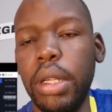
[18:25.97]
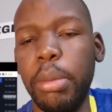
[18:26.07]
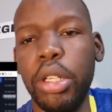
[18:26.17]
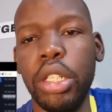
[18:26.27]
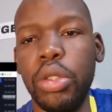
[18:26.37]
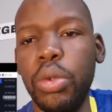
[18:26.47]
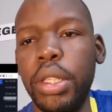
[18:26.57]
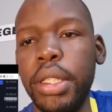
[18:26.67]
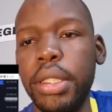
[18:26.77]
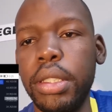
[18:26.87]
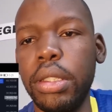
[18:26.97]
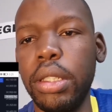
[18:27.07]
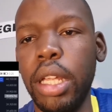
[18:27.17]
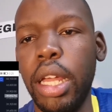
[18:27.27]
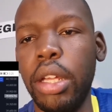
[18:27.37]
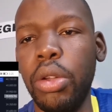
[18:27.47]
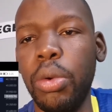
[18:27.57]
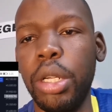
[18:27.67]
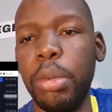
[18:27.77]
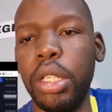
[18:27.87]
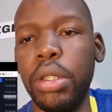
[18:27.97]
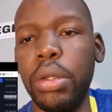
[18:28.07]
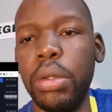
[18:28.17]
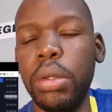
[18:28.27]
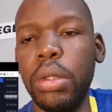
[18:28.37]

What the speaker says: I'm gonna do this. Yeah, I know what I'm gonna do.